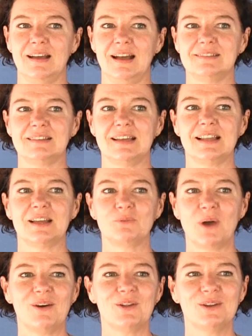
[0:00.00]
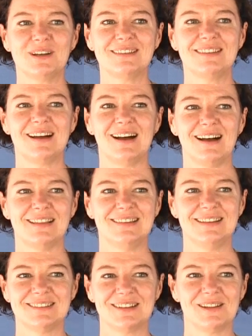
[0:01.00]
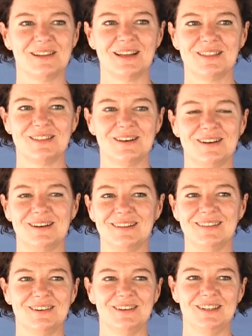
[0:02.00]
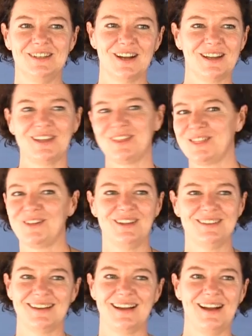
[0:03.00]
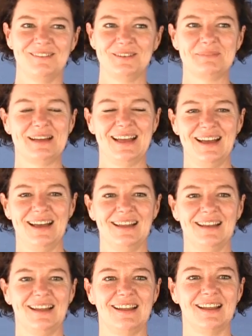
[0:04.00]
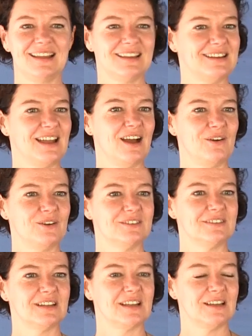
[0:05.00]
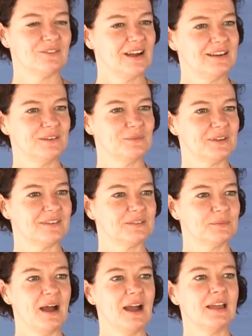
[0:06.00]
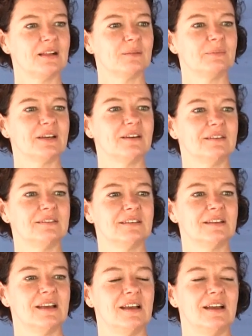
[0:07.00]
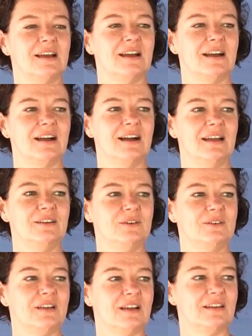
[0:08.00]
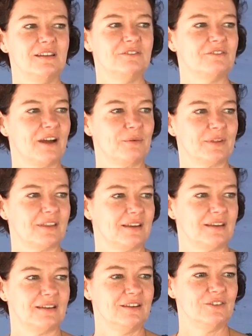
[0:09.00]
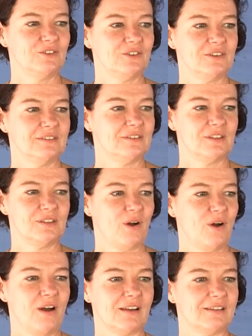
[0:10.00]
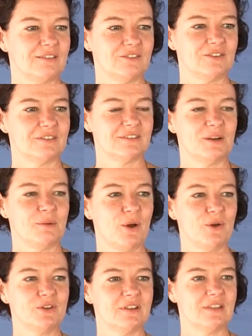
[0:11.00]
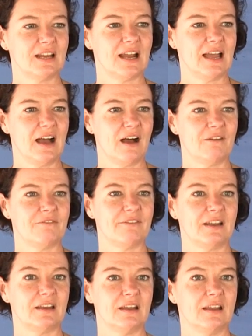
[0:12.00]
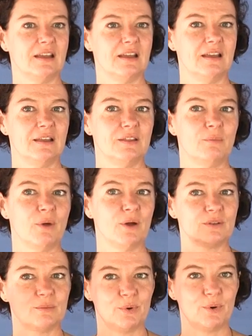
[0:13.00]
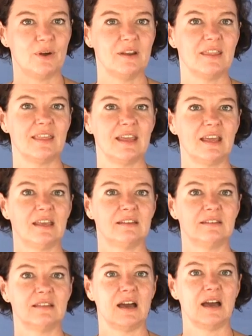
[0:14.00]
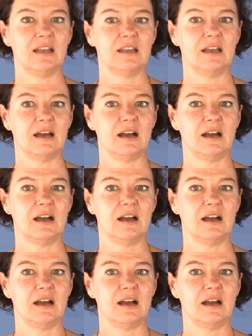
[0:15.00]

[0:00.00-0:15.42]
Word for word: I said, like, wow, look at that. These are like the, the yucky thoughts I have in my head. And I can now just like write it with a smile because I don't identify with it. It's just a thought, it's just an emotion that I have. And the most important thing is that